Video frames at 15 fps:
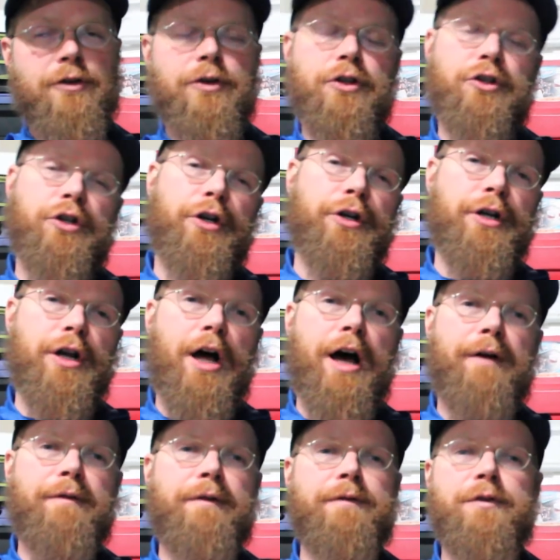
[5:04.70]
you can turn it
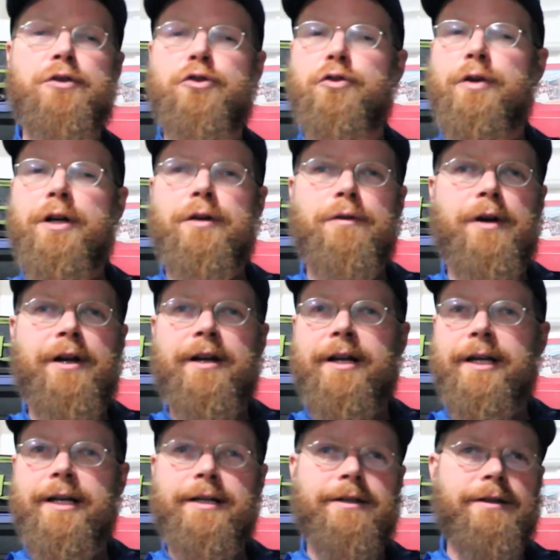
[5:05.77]
off if you're trail
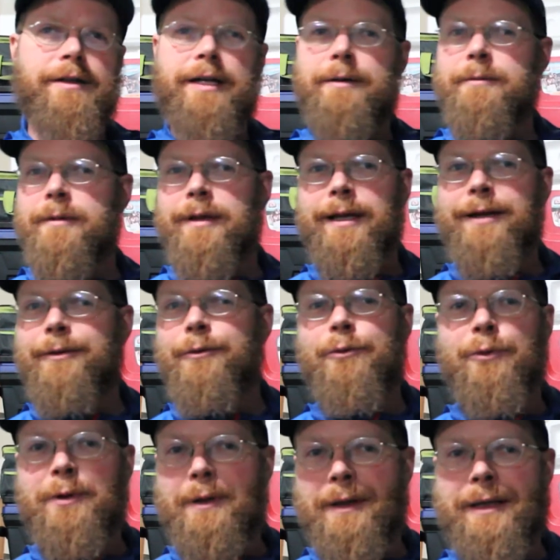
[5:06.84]
running and you're like, well, I don't
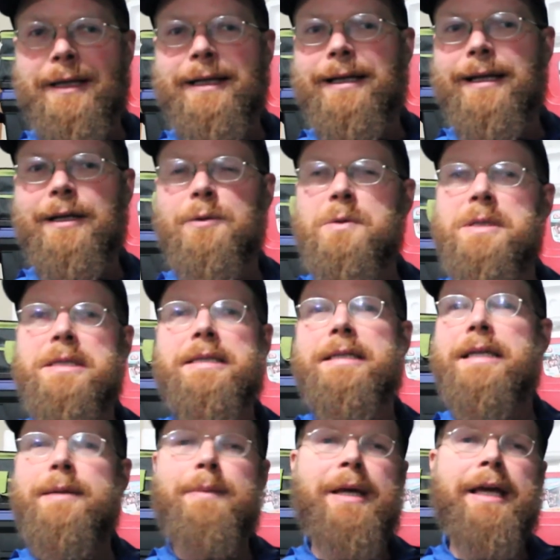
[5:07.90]
really need anyone to
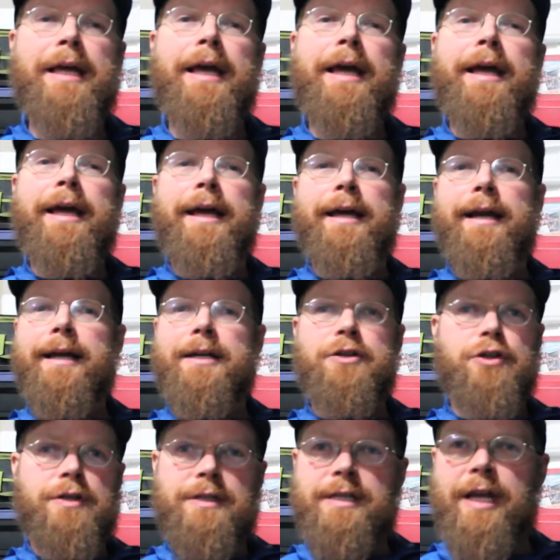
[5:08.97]
see me, and I can
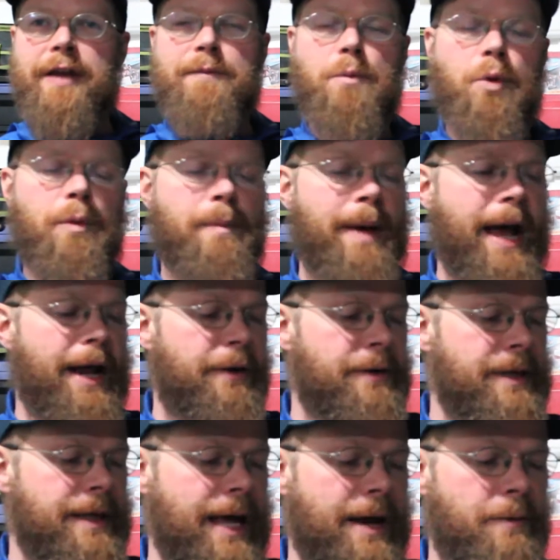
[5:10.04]
just save more
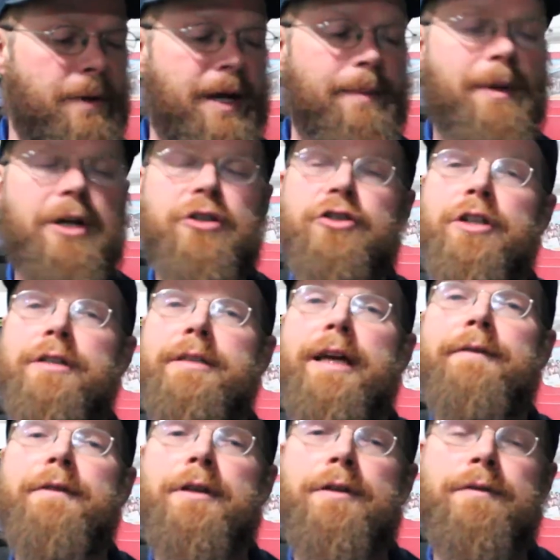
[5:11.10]
battery that way by just
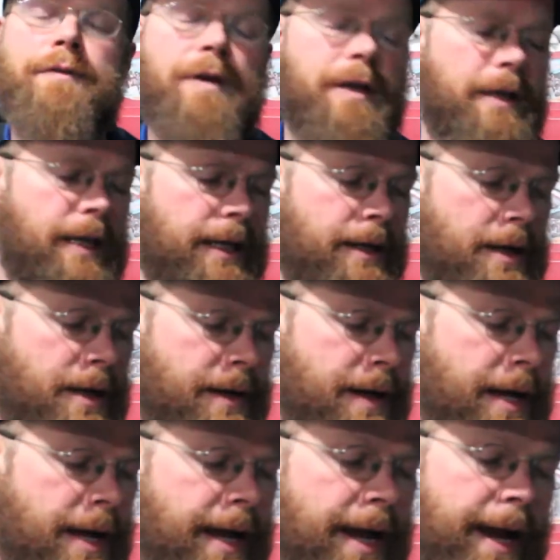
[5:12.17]
having the front light on.
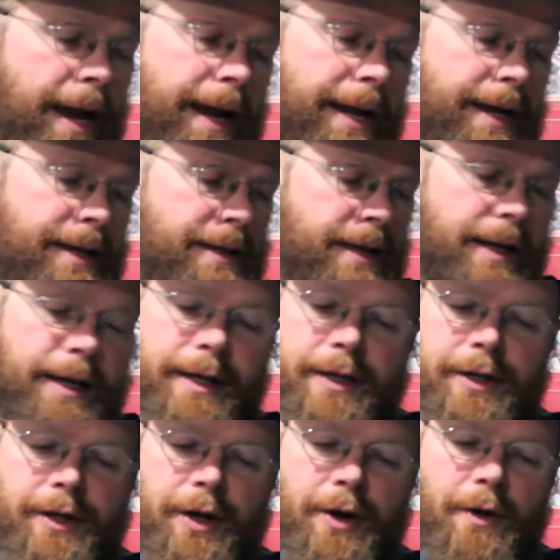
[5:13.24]
And
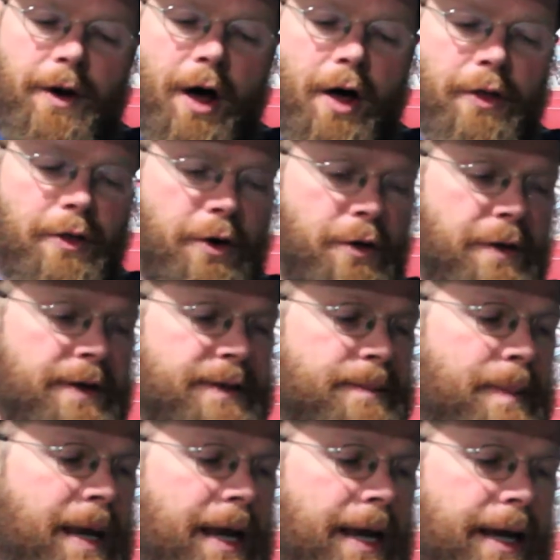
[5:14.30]
you know, although this
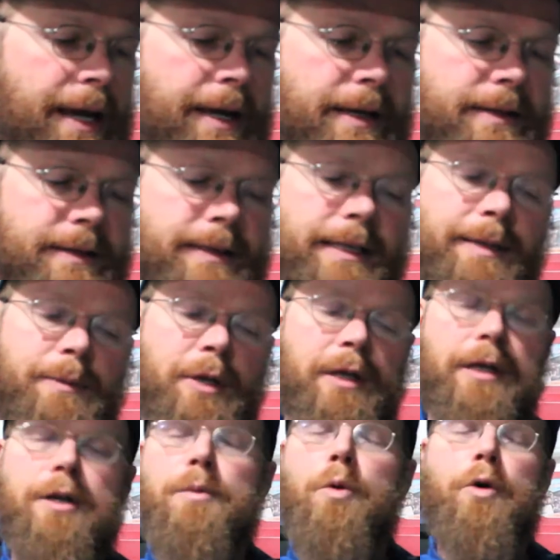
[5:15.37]
may seem a
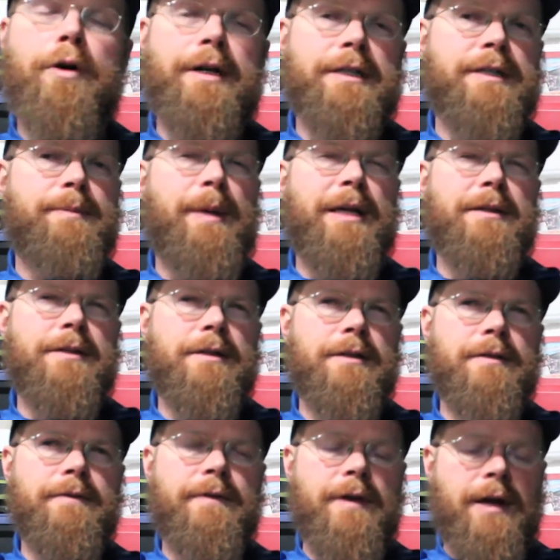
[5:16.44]
little more
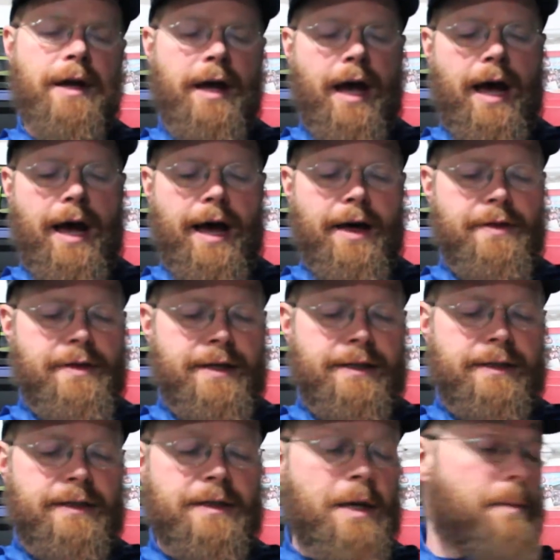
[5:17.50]
expensive
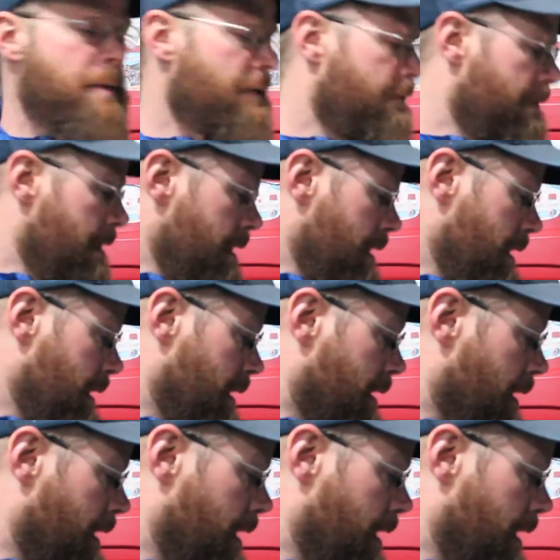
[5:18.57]
than some of the